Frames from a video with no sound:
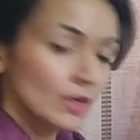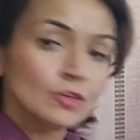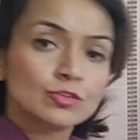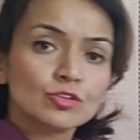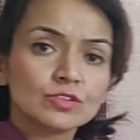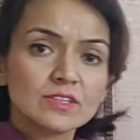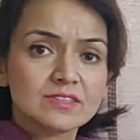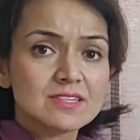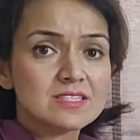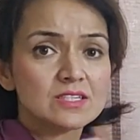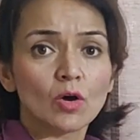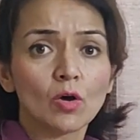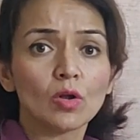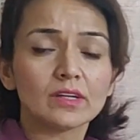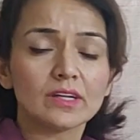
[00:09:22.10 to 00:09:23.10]
So this is
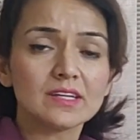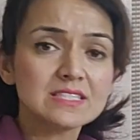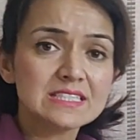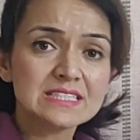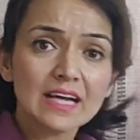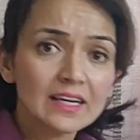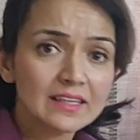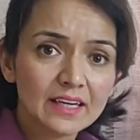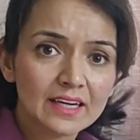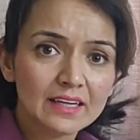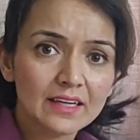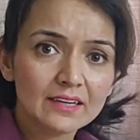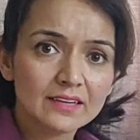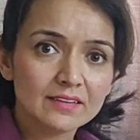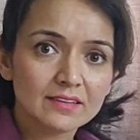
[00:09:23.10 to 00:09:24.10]
called as static
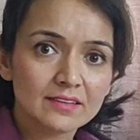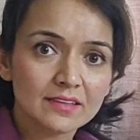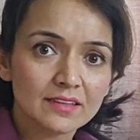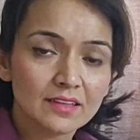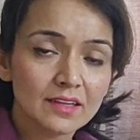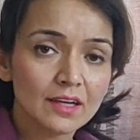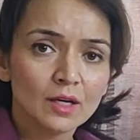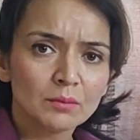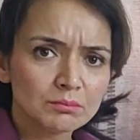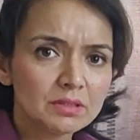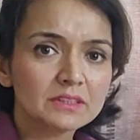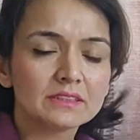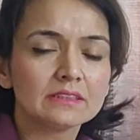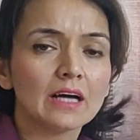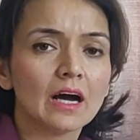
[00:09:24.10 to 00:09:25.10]
electricity.
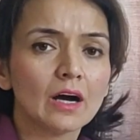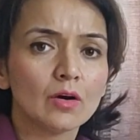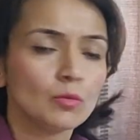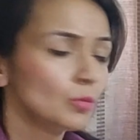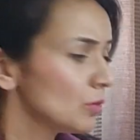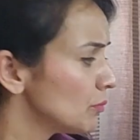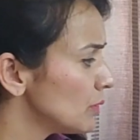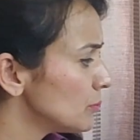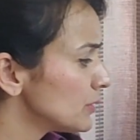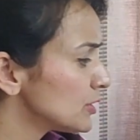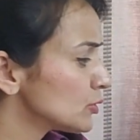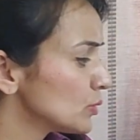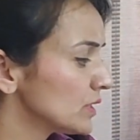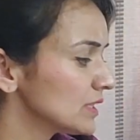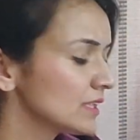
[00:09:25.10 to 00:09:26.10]
But now we will be
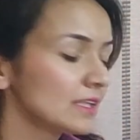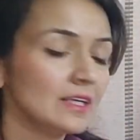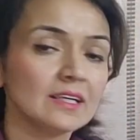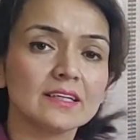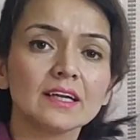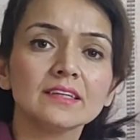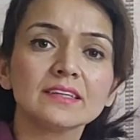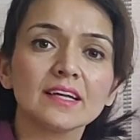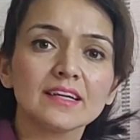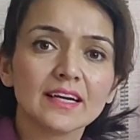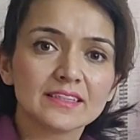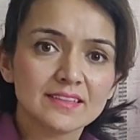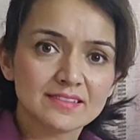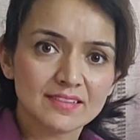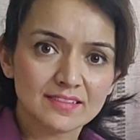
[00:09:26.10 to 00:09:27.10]
doing current
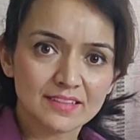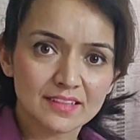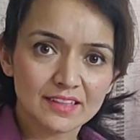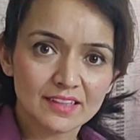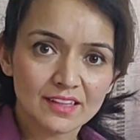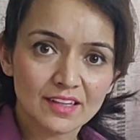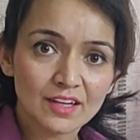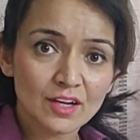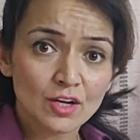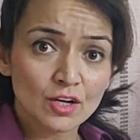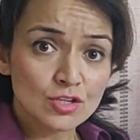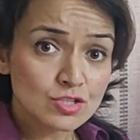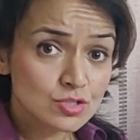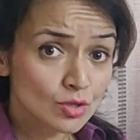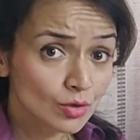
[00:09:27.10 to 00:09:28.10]
electricity.
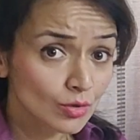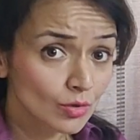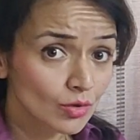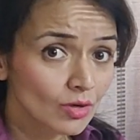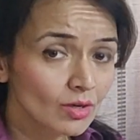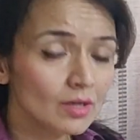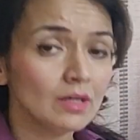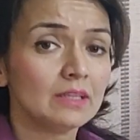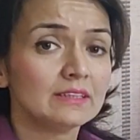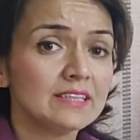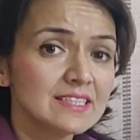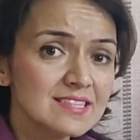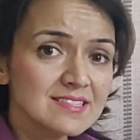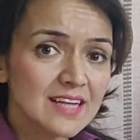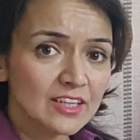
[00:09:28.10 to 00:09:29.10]
So
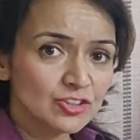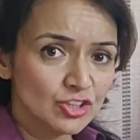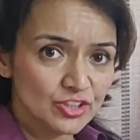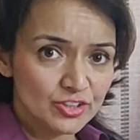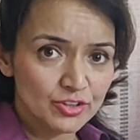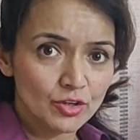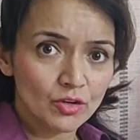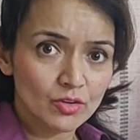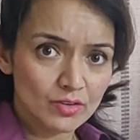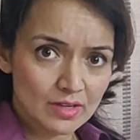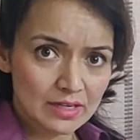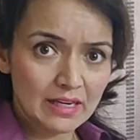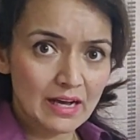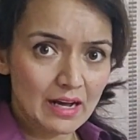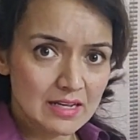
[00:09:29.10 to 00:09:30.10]
this is actually in your
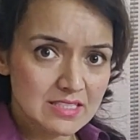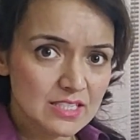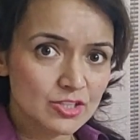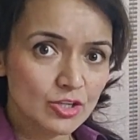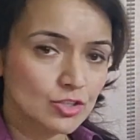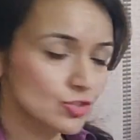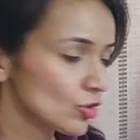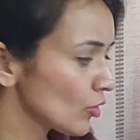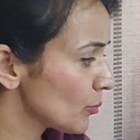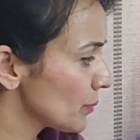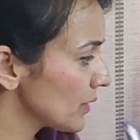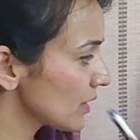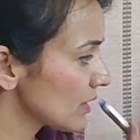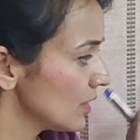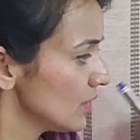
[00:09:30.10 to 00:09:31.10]
class, in your
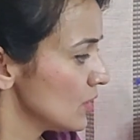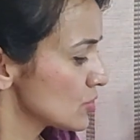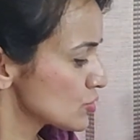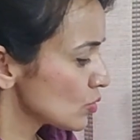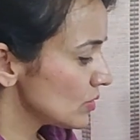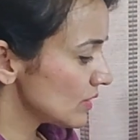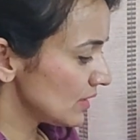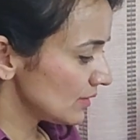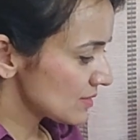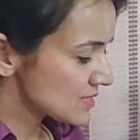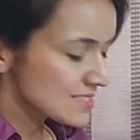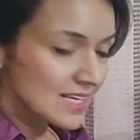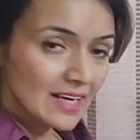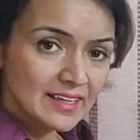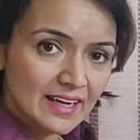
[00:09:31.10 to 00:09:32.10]
topic. So
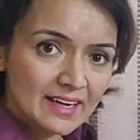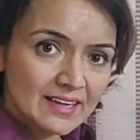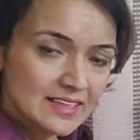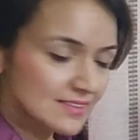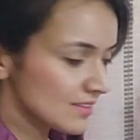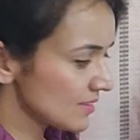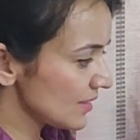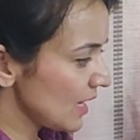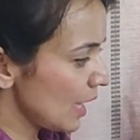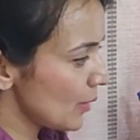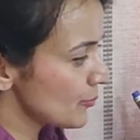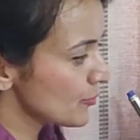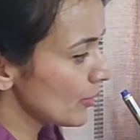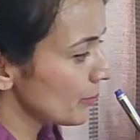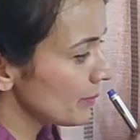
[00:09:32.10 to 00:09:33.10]
static electricity I
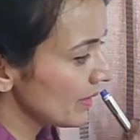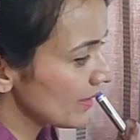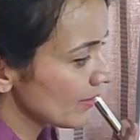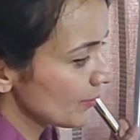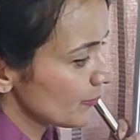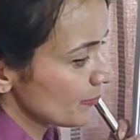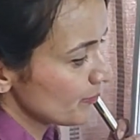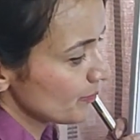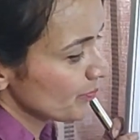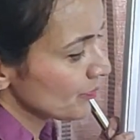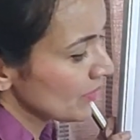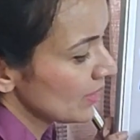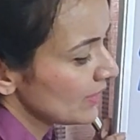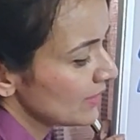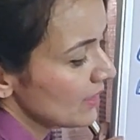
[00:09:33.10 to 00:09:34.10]
am rubbing.
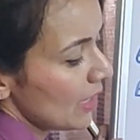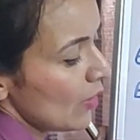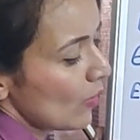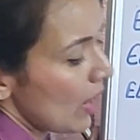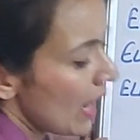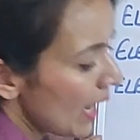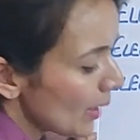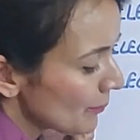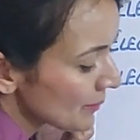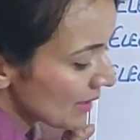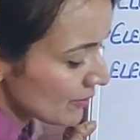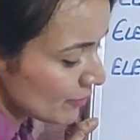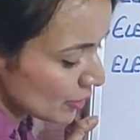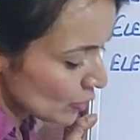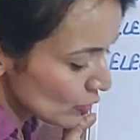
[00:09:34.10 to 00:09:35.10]
Now I am
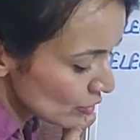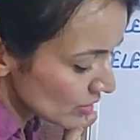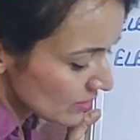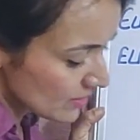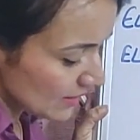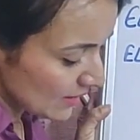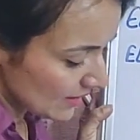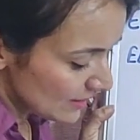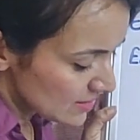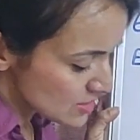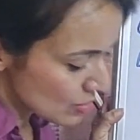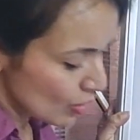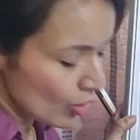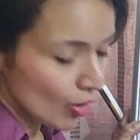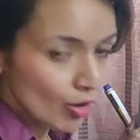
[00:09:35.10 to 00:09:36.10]
giving you details
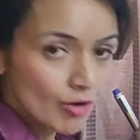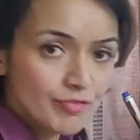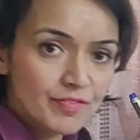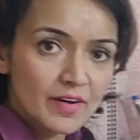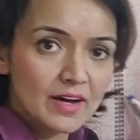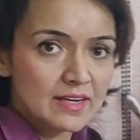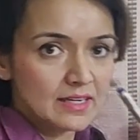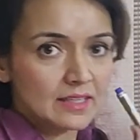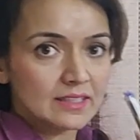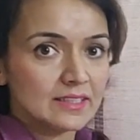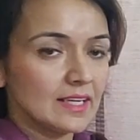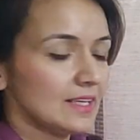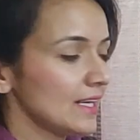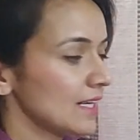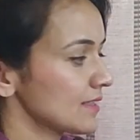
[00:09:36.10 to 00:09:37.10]
of current
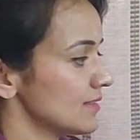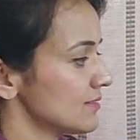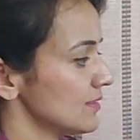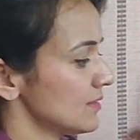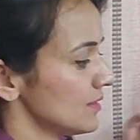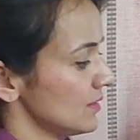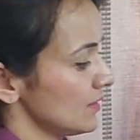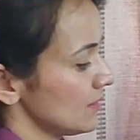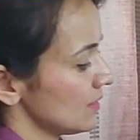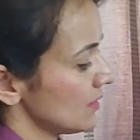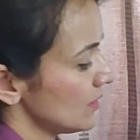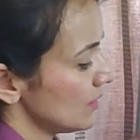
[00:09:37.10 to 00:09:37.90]
electricity.